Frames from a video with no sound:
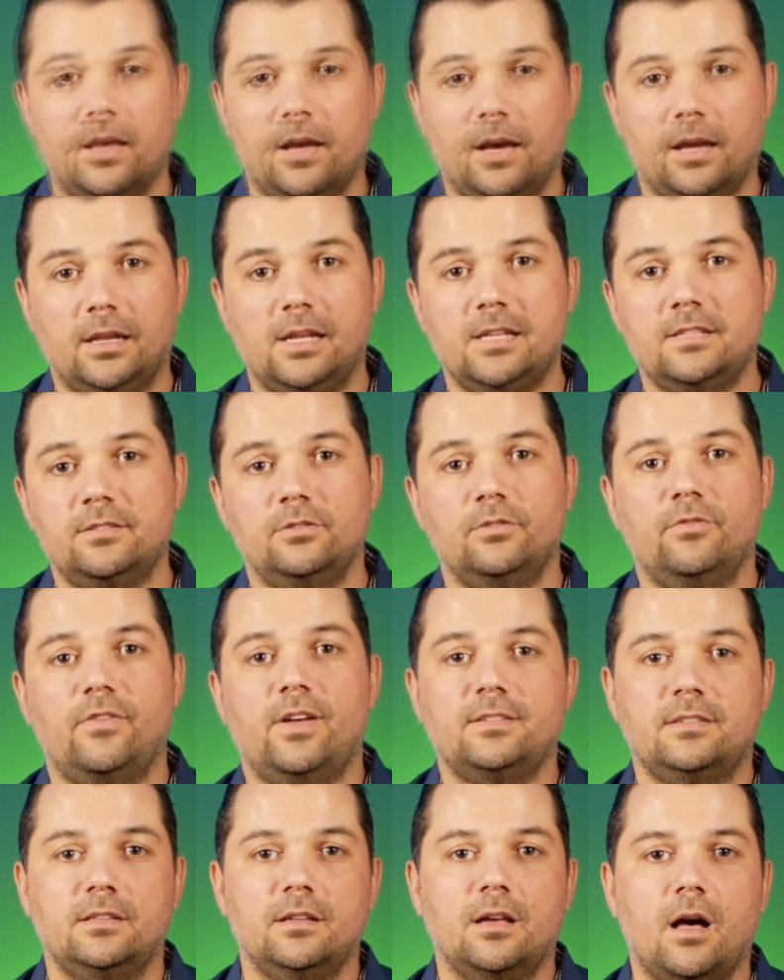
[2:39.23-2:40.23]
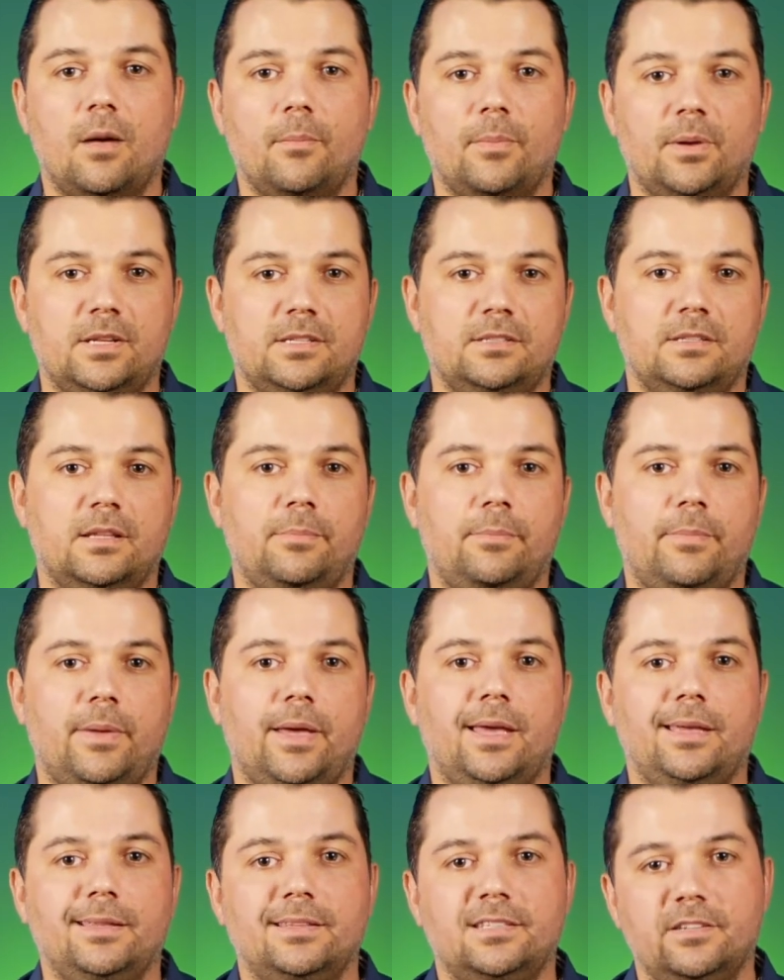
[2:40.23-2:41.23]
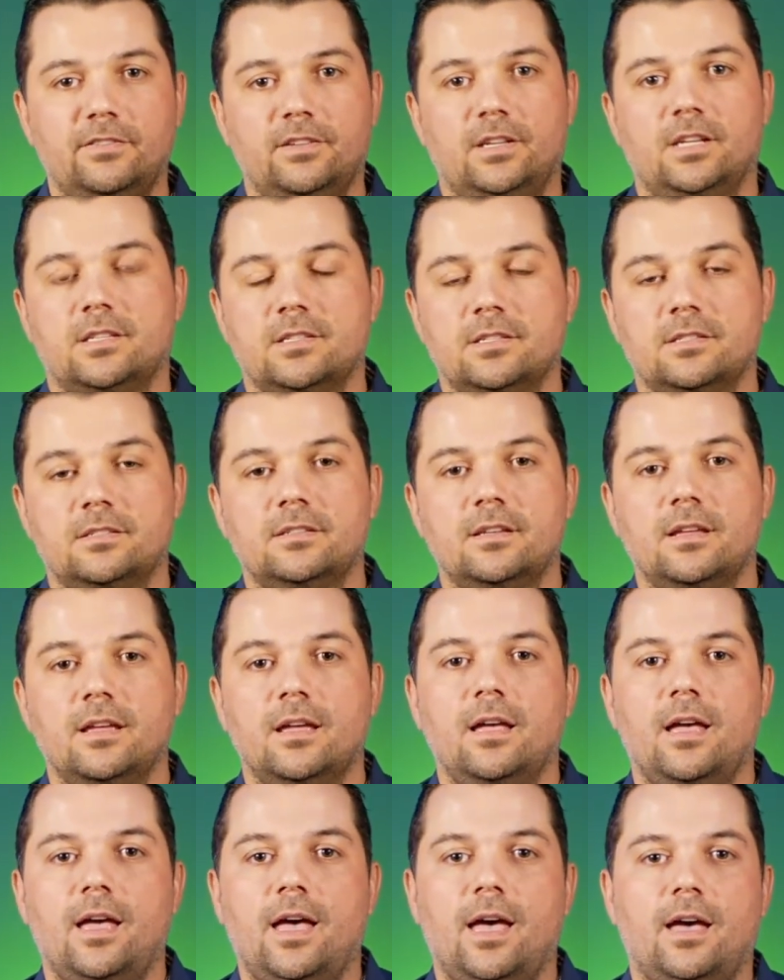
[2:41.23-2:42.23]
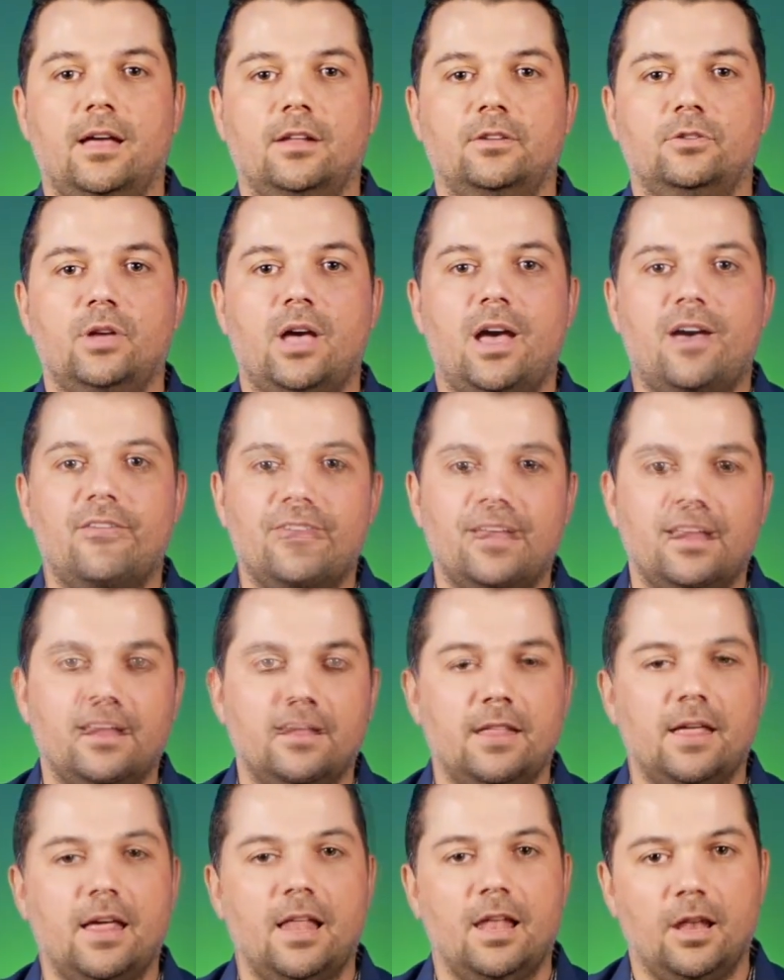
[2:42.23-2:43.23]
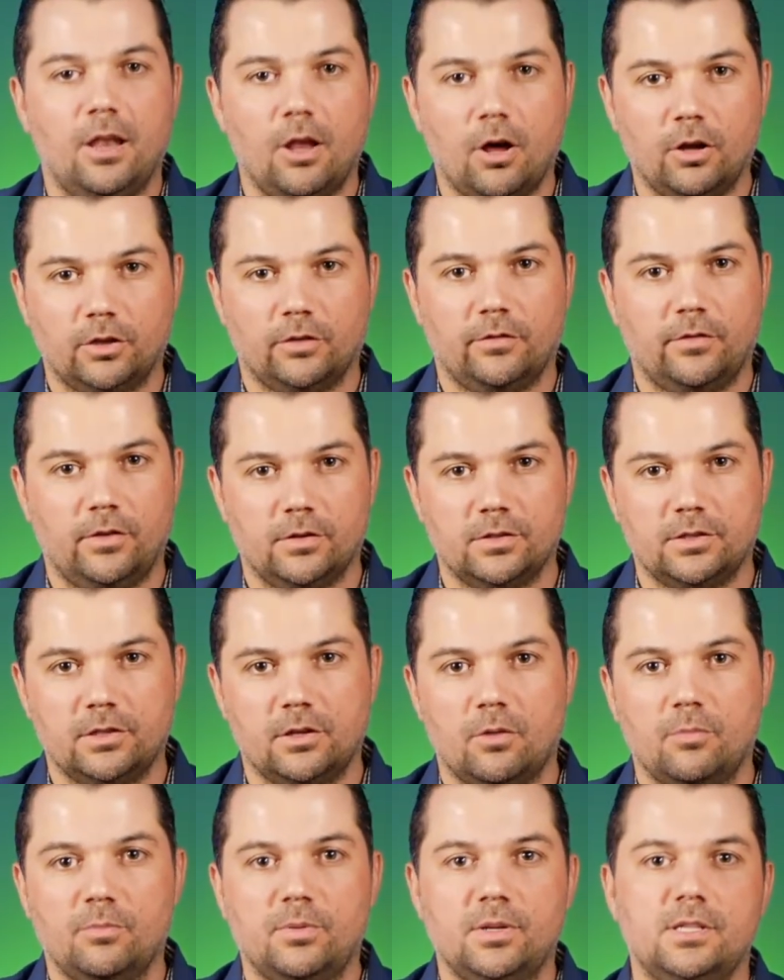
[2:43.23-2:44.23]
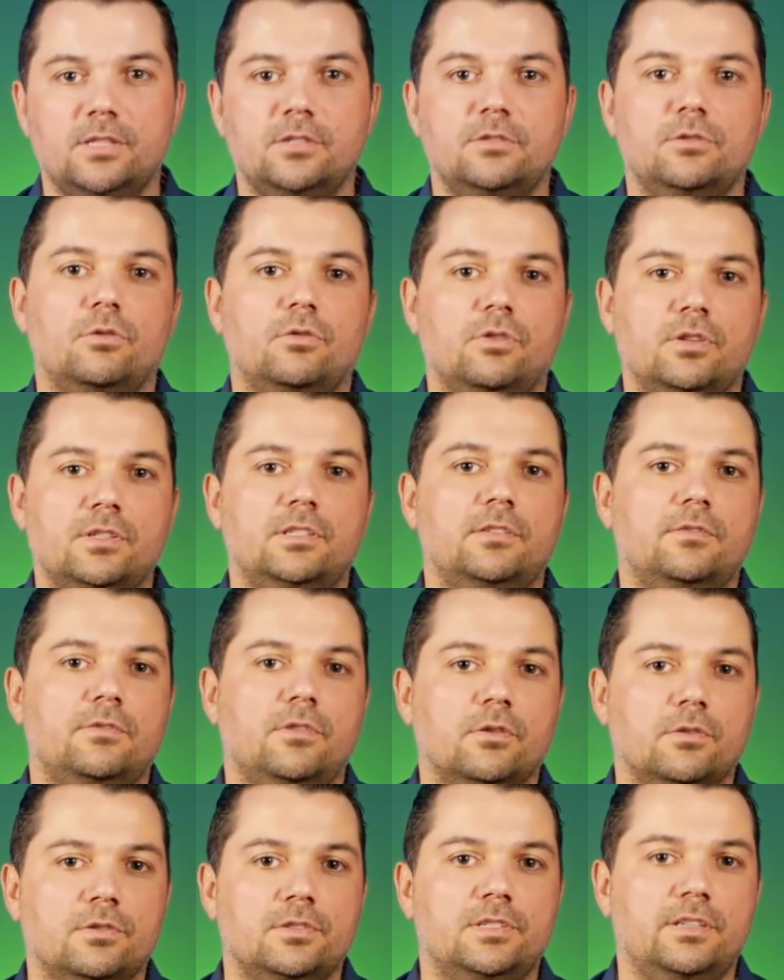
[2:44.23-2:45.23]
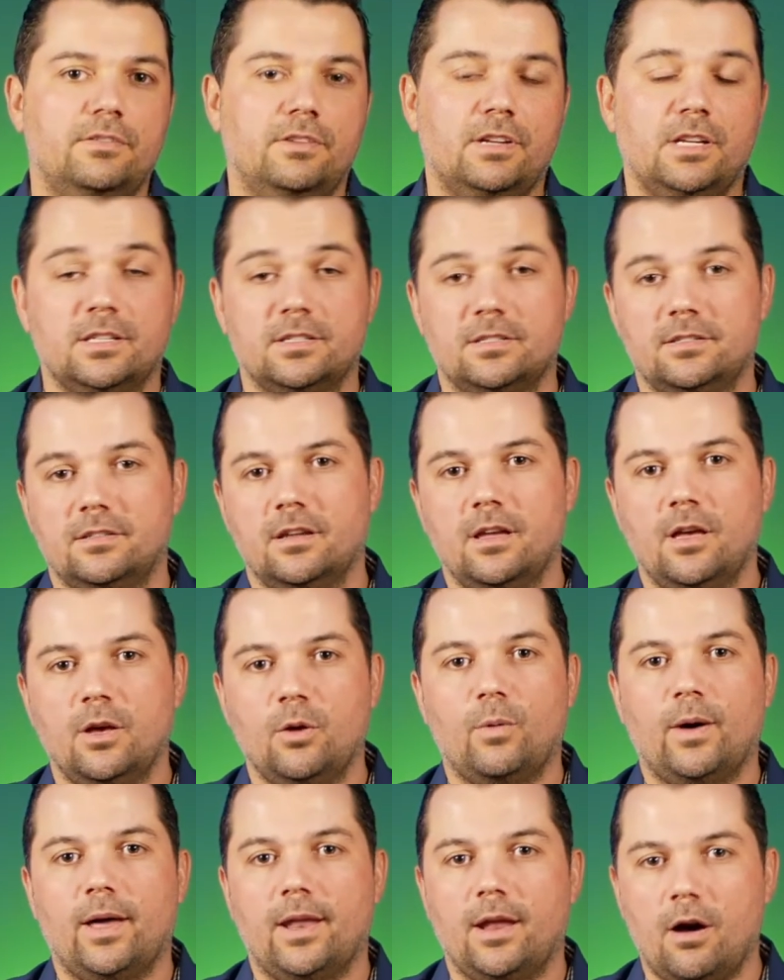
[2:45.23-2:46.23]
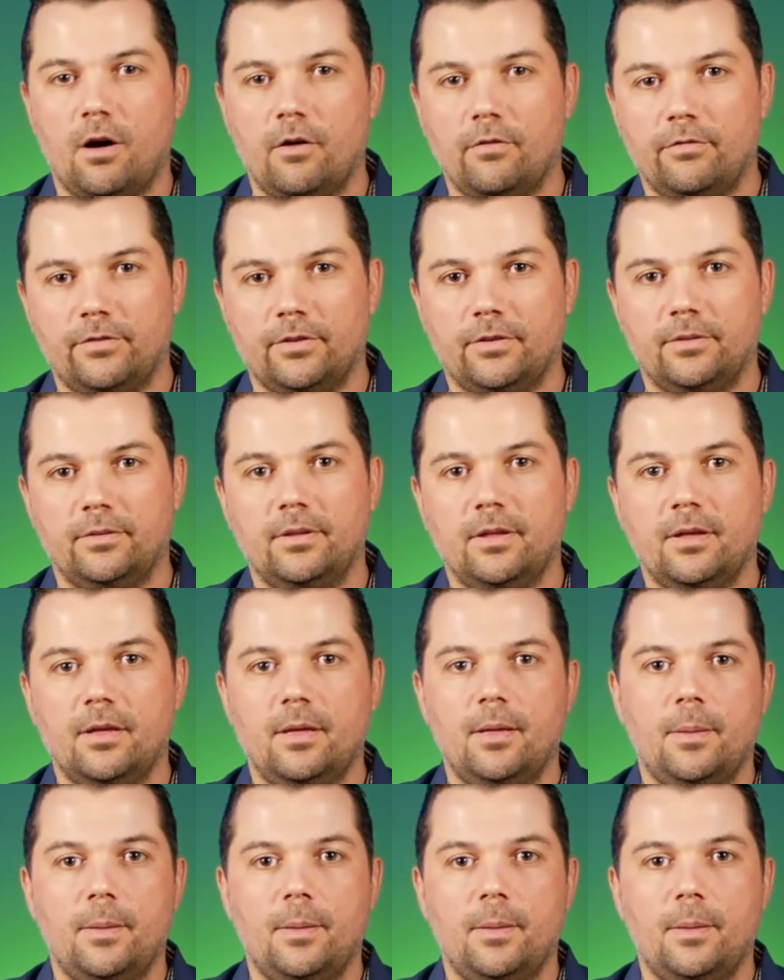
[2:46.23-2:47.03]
unless you invest in companies that pay dividends and you have a lot of those companies you receive those dividends quite often